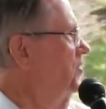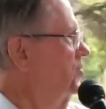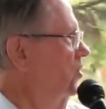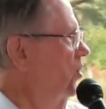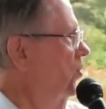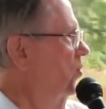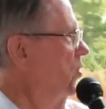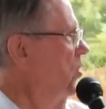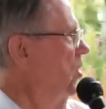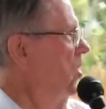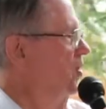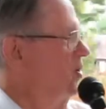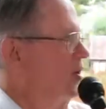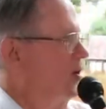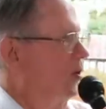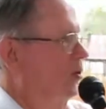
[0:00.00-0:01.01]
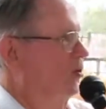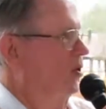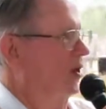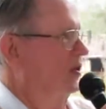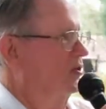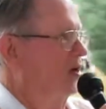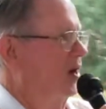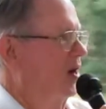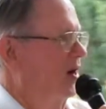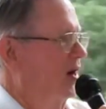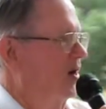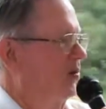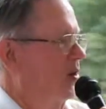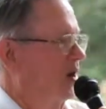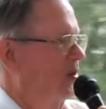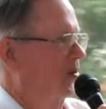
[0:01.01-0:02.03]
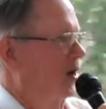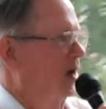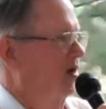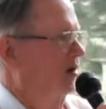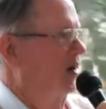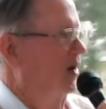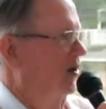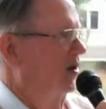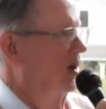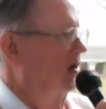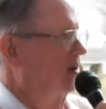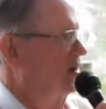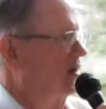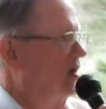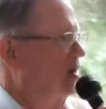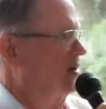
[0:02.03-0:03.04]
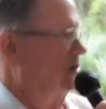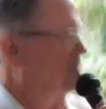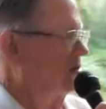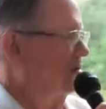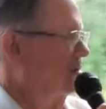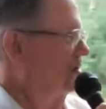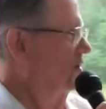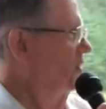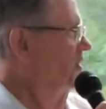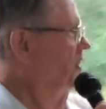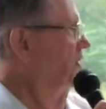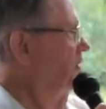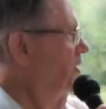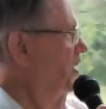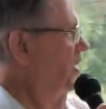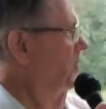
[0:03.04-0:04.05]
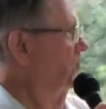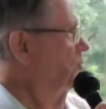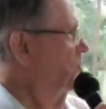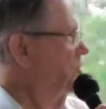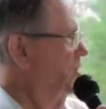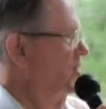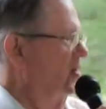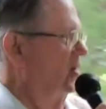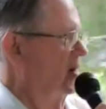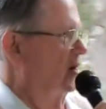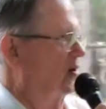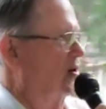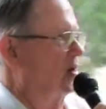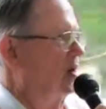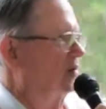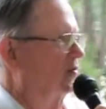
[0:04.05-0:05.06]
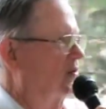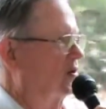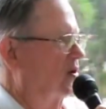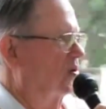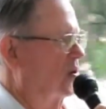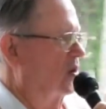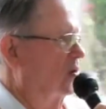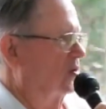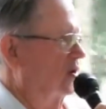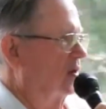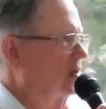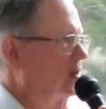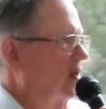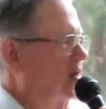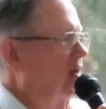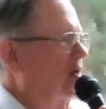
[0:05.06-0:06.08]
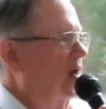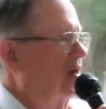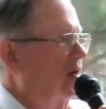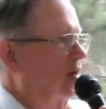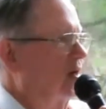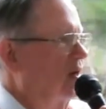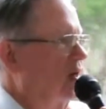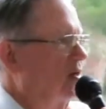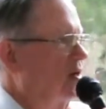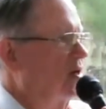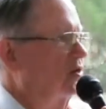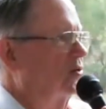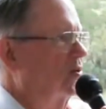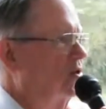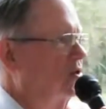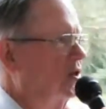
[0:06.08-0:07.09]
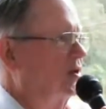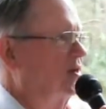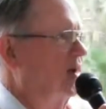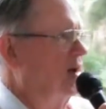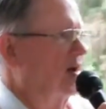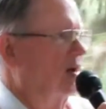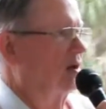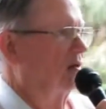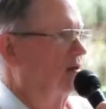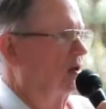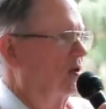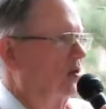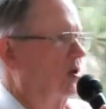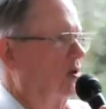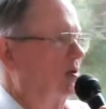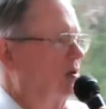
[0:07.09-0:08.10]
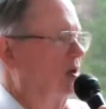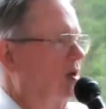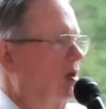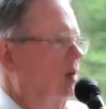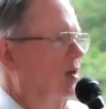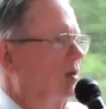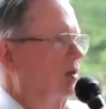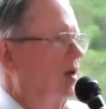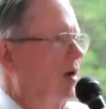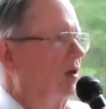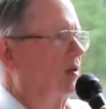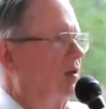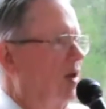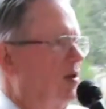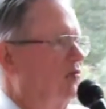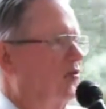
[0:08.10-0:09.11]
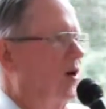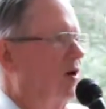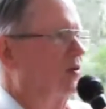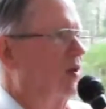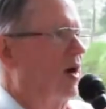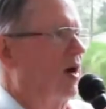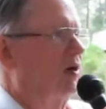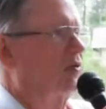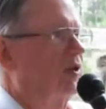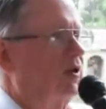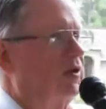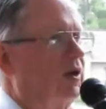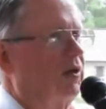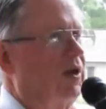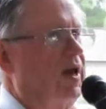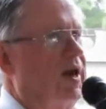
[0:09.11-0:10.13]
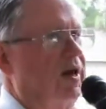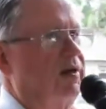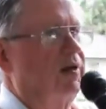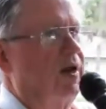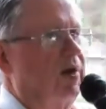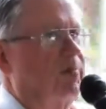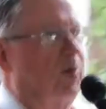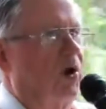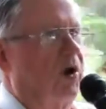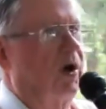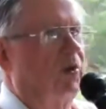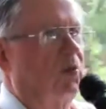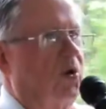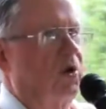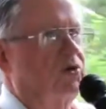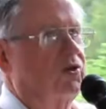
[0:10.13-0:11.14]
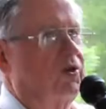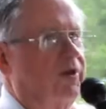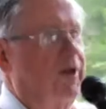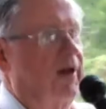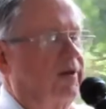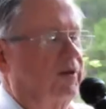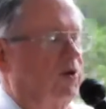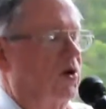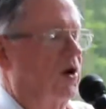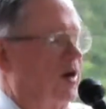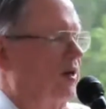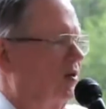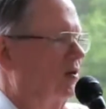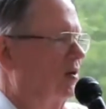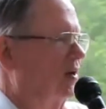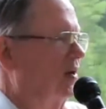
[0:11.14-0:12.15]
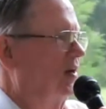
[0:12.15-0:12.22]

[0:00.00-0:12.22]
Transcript: So we're on the Old Dixie Highway right now, headed east. And we're in the area of Corona. And again, this was a town. Now, they found out that the land they bought wasn't that great.